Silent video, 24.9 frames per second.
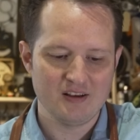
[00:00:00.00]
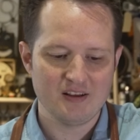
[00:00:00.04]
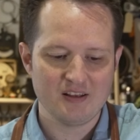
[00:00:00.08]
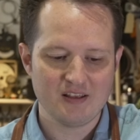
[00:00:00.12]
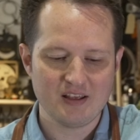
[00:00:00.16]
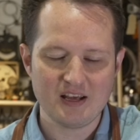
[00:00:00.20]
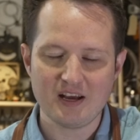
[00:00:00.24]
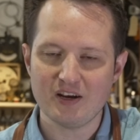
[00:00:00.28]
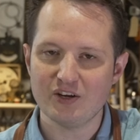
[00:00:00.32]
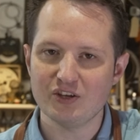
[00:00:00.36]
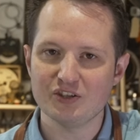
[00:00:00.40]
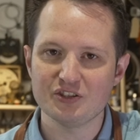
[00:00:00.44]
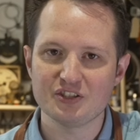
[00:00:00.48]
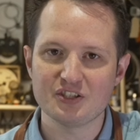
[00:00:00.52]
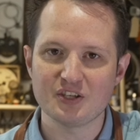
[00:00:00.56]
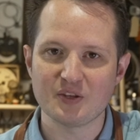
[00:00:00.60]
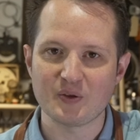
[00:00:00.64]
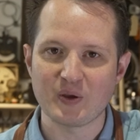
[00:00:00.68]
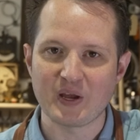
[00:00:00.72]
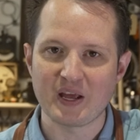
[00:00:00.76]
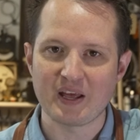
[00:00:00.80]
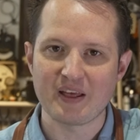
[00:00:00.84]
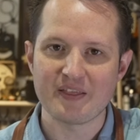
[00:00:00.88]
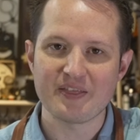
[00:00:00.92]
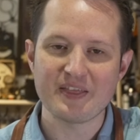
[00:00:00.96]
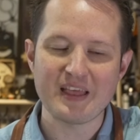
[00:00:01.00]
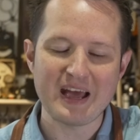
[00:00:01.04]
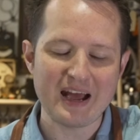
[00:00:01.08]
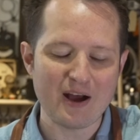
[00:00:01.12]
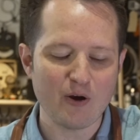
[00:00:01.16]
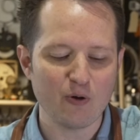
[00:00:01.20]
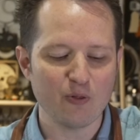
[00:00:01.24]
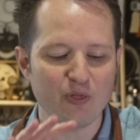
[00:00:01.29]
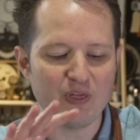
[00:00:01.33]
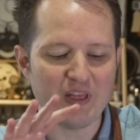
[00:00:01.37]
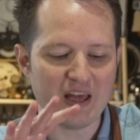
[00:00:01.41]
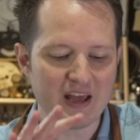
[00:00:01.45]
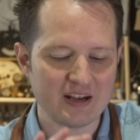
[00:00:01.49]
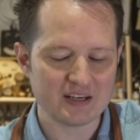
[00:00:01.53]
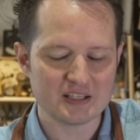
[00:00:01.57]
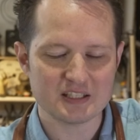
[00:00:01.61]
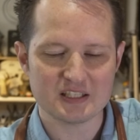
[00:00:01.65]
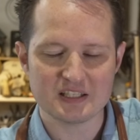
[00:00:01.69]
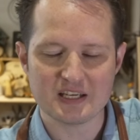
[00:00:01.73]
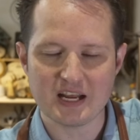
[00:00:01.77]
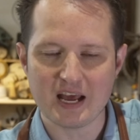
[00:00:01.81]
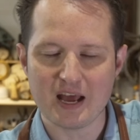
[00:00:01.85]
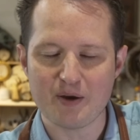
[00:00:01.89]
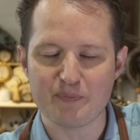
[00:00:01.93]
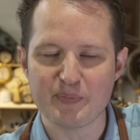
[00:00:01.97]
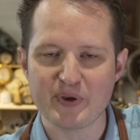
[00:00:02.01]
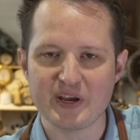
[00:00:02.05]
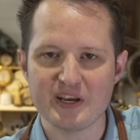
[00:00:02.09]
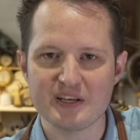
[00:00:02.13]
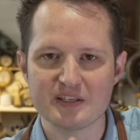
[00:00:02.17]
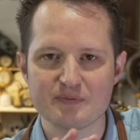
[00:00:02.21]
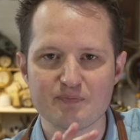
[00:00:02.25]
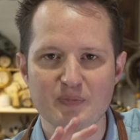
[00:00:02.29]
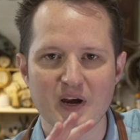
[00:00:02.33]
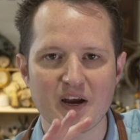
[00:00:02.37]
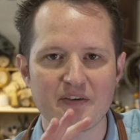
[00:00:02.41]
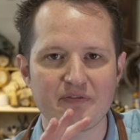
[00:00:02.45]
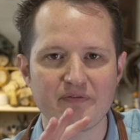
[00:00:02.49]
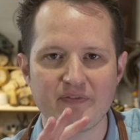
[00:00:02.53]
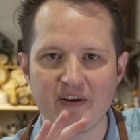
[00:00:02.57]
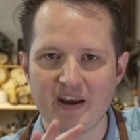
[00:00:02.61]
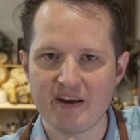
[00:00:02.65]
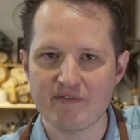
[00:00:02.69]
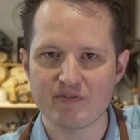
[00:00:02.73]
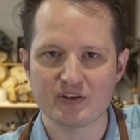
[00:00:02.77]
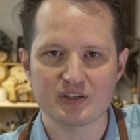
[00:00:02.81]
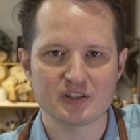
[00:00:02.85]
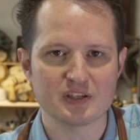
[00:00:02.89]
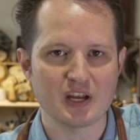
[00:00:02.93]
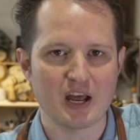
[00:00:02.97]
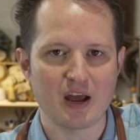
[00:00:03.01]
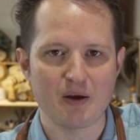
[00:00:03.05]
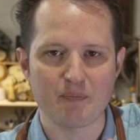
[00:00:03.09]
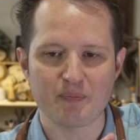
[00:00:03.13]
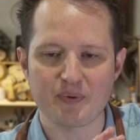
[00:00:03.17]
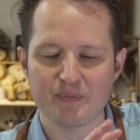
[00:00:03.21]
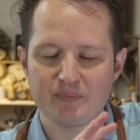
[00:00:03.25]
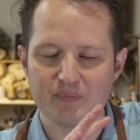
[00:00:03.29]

that onto it. Now, next step is my favourite step,